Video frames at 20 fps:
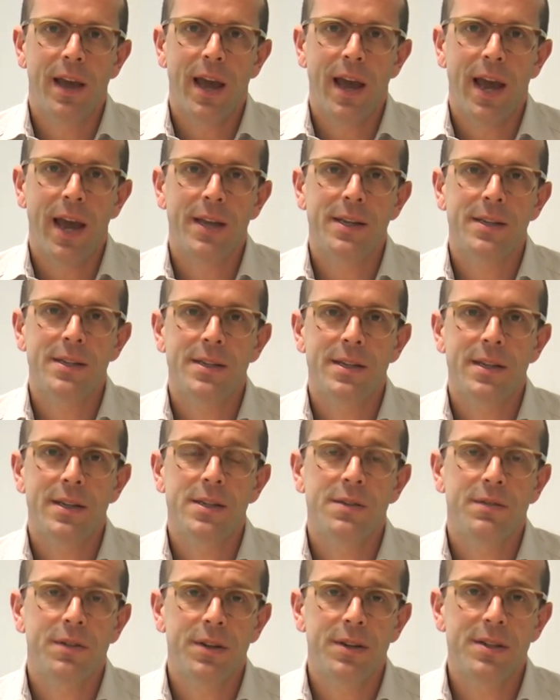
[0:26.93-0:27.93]
and is
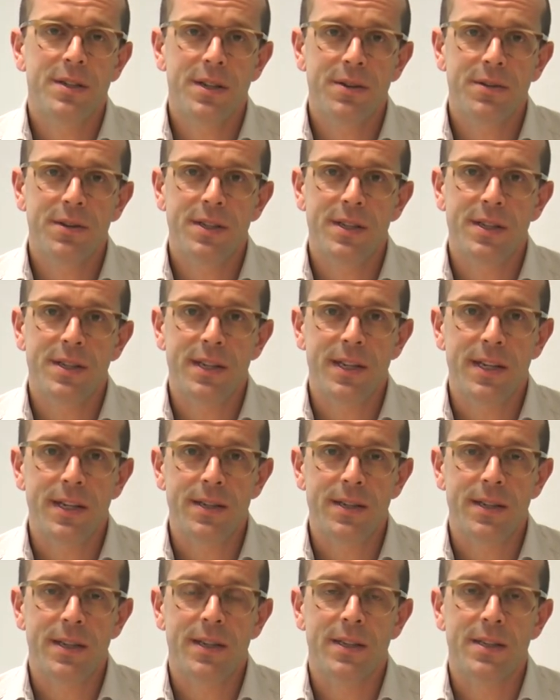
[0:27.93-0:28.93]
a very serious
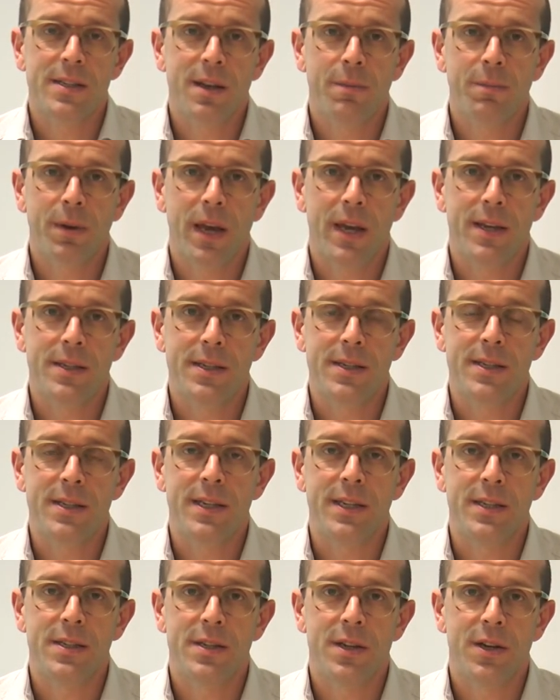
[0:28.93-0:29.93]
disease that in some cases
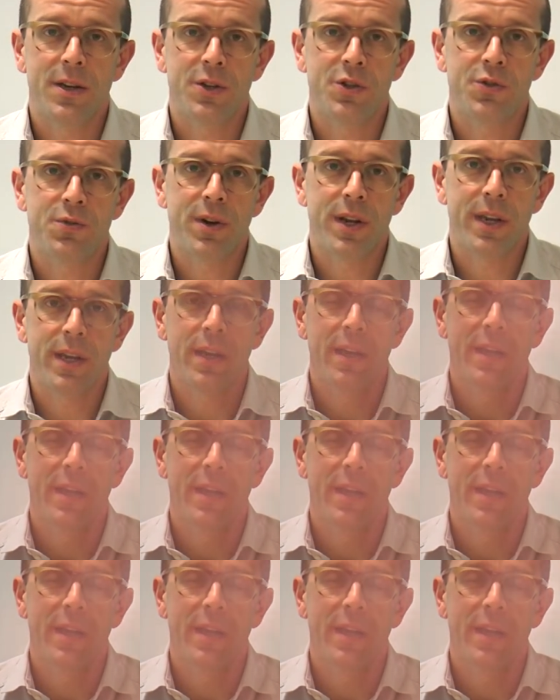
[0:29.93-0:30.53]
needs surgery